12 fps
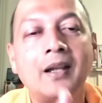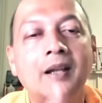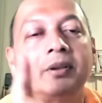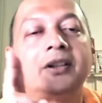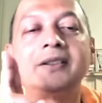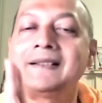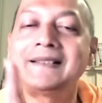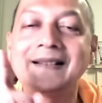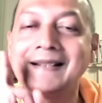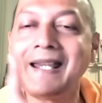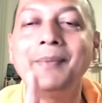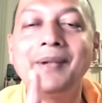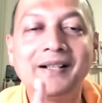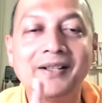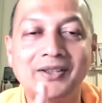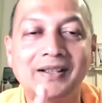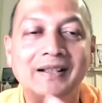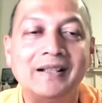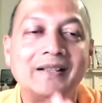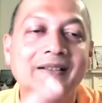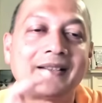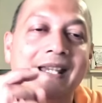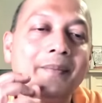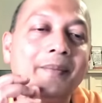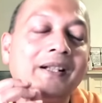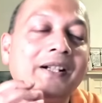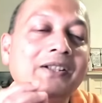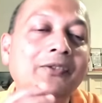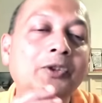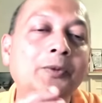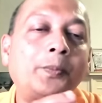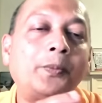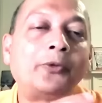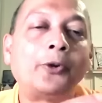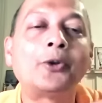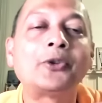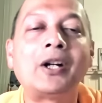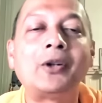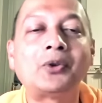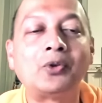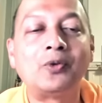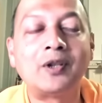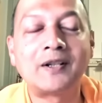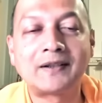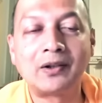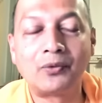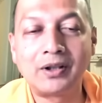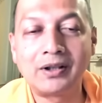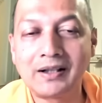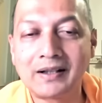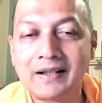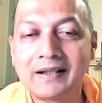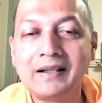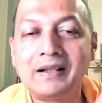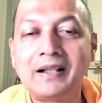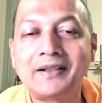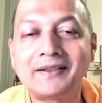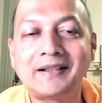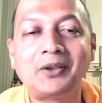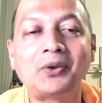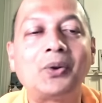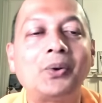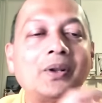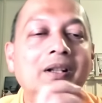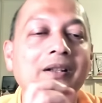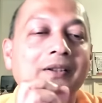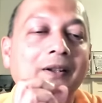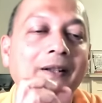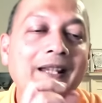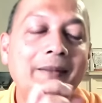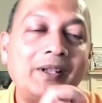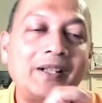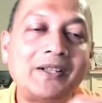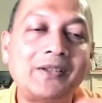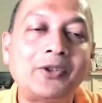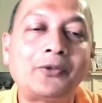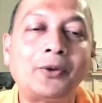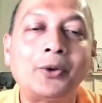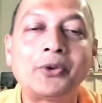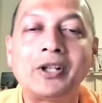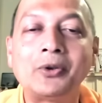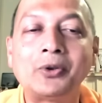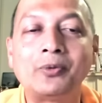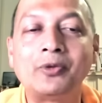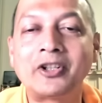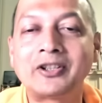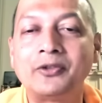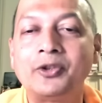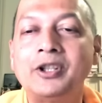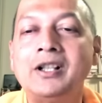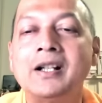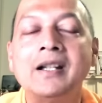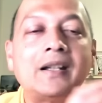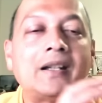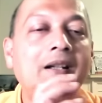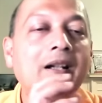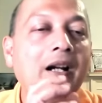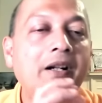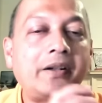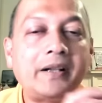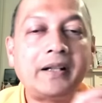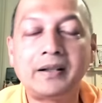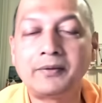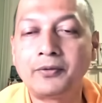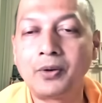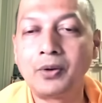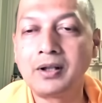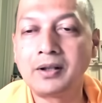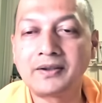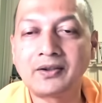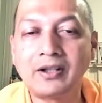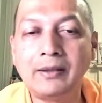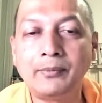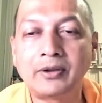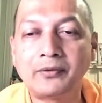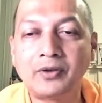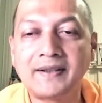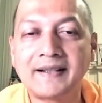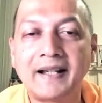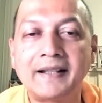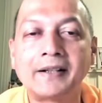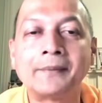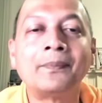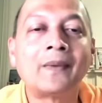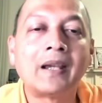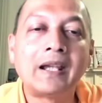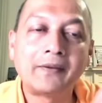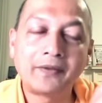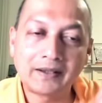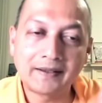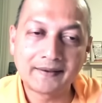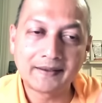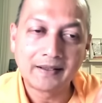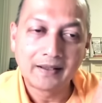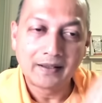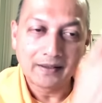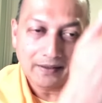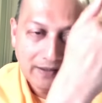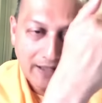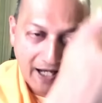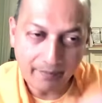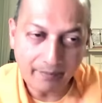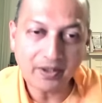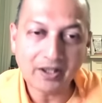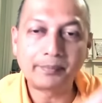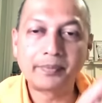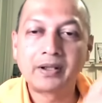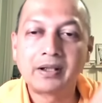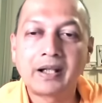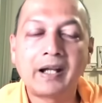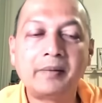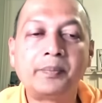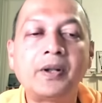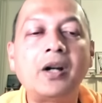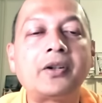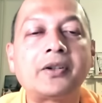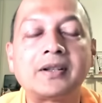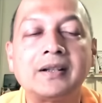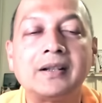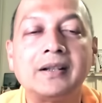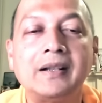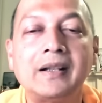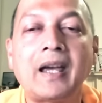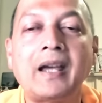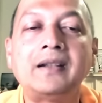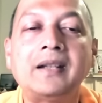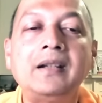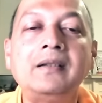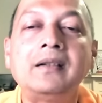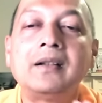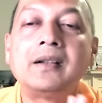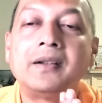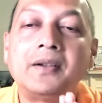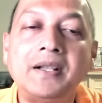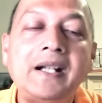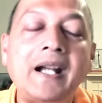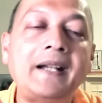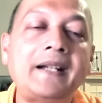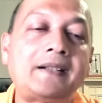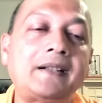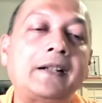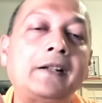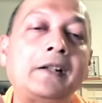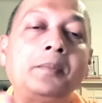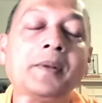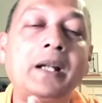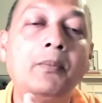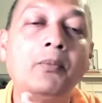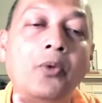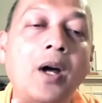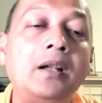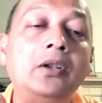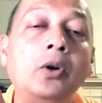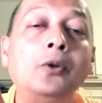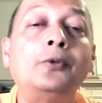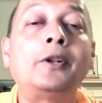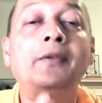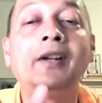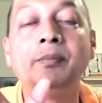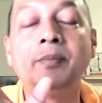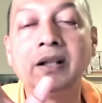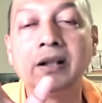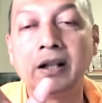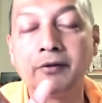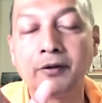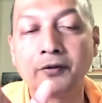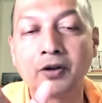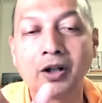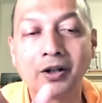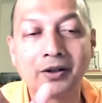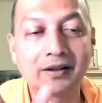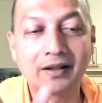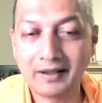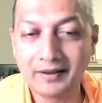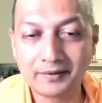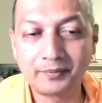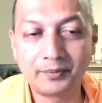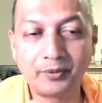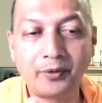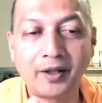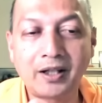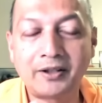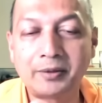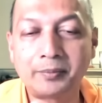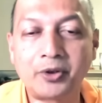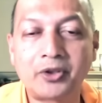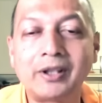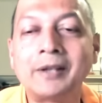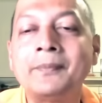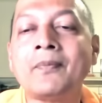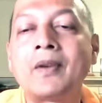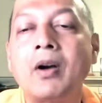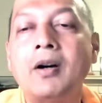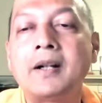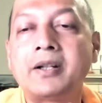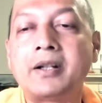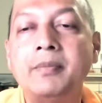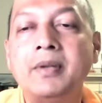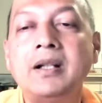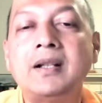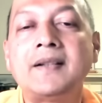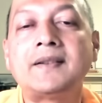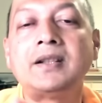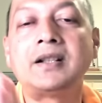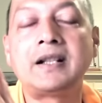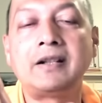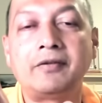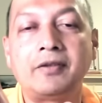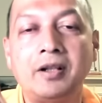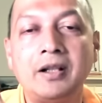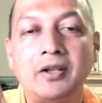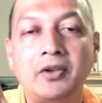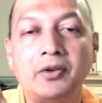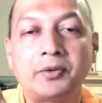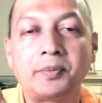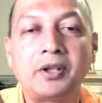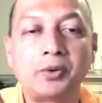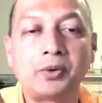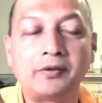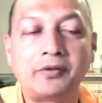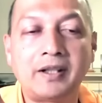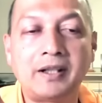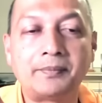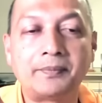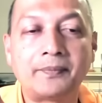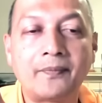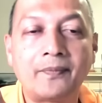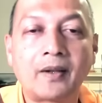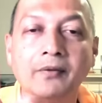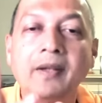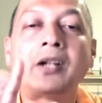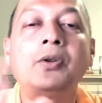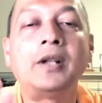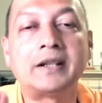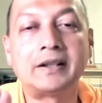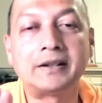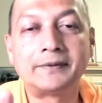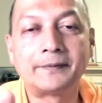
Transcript: because it's the same energy which flows out towards the world in lust and gold, same energy which flows out towards the world in 100-fold streams of desire. If it is dammed up and blocked and then redirected, it will become one overwhelming love of God, as Vivekananda puts it, or a tremendous yearning for spiritual freedom. Vyakulata.